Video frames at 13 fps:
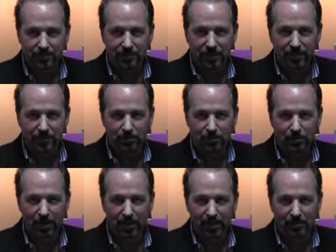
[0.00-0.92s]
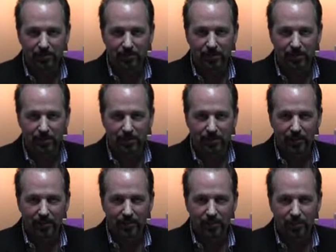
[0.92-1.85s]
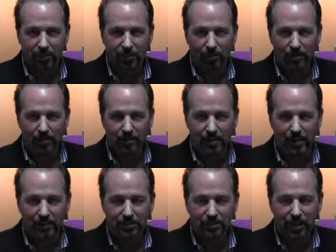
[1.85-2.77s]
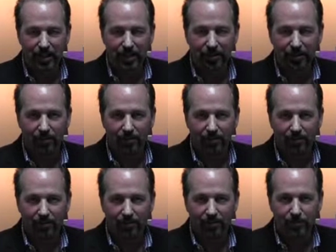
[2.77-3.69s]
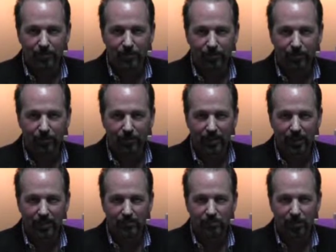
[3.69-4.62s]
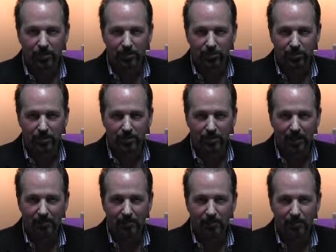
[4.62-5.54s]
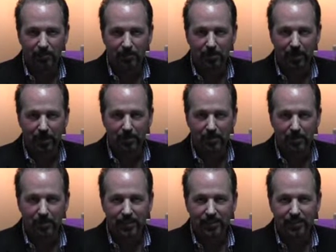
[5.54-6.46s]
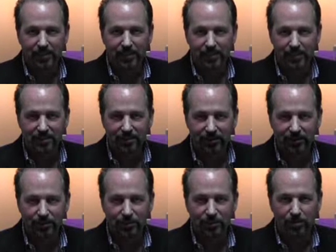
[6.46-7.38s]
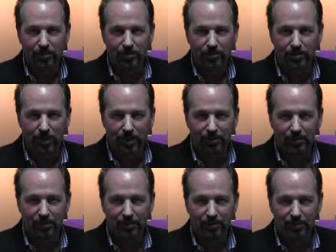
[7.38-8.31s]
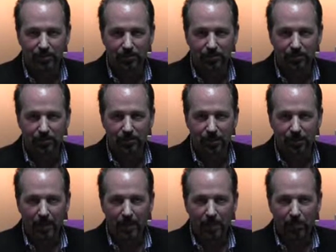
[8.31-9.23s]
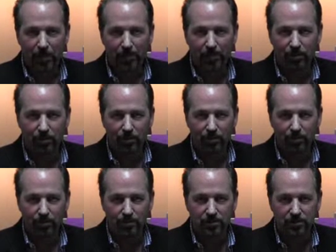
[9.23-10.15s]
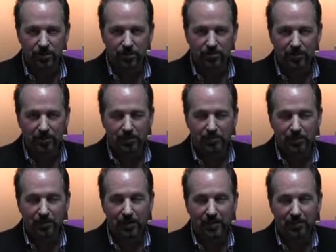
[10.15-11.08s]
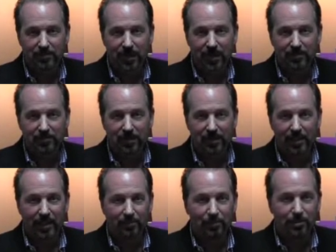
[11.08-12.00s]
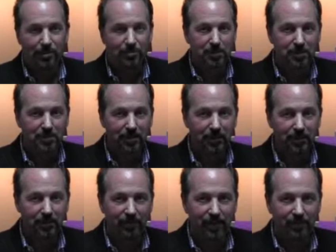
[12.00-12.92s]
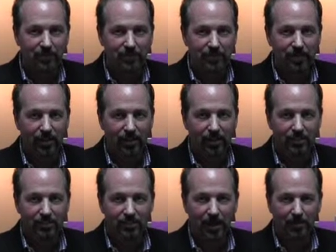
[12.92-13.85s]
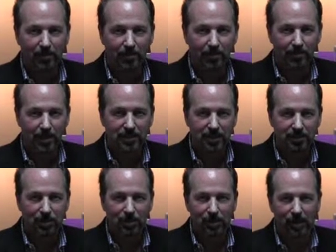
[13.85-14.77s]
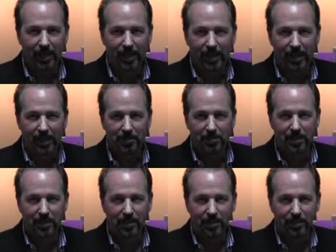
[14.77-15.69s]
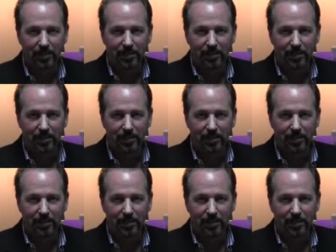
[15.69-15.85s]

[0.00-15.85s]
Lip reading: But that's what your body does with it. So in order to teach you how, the first thing we look at is what is your blood type and what is your body sensitivities, what is your food allergies, etc. And what are your goals? Because we can make the diet plan a lot more specific if necessary, and it doesn't matter whether you're blood type O, A, B,